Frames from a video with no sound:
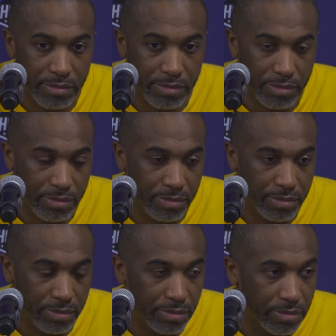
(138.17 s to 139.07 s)

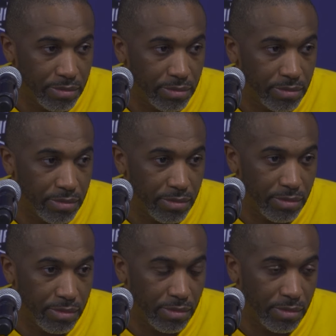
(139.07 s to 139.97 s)

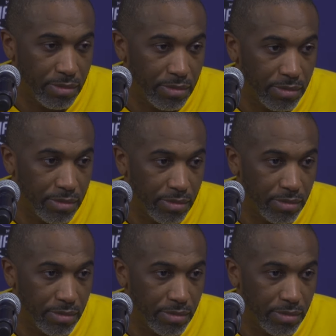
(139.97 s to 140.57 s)
[no speech]